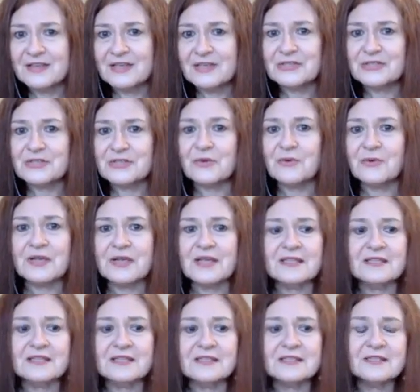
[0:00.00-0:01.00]
So
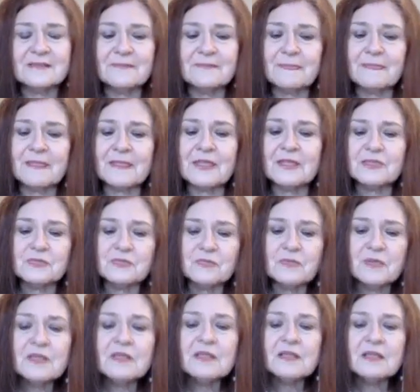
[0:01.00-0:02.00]
it's
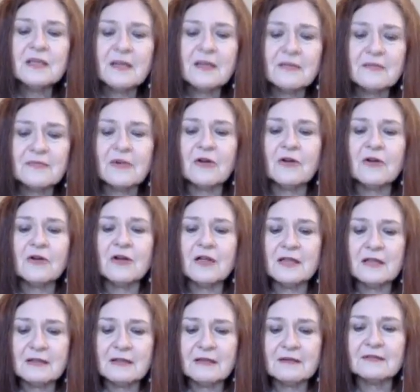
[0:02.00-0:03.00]
really
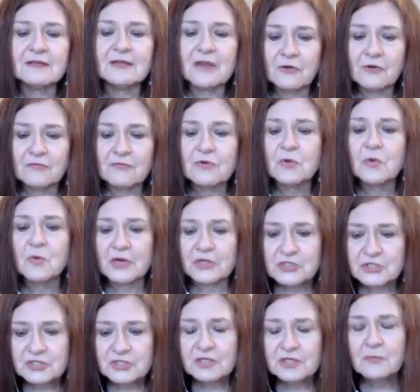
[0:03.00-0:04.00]
a careful
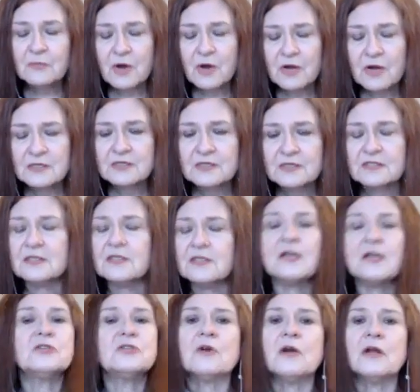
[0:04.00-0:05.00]
questioning process that I
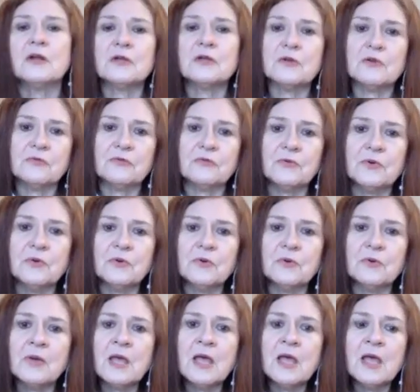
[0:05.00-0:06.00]
try to go through
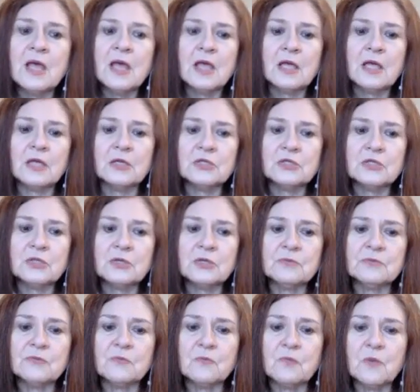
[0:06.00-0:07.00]
in terms
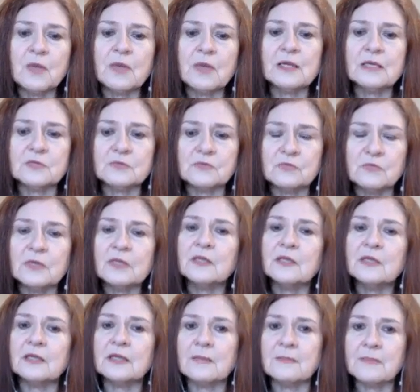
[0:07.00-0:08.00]
of what is
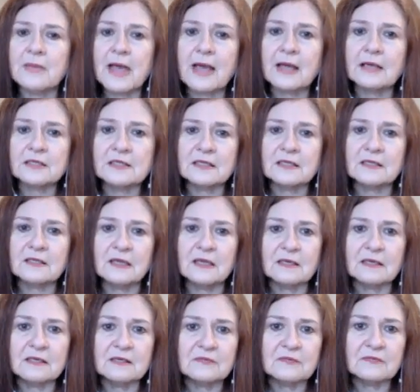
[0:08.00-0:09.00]
really impacting that
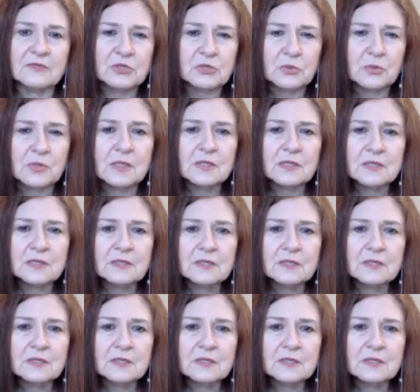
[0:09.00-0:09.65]
individual,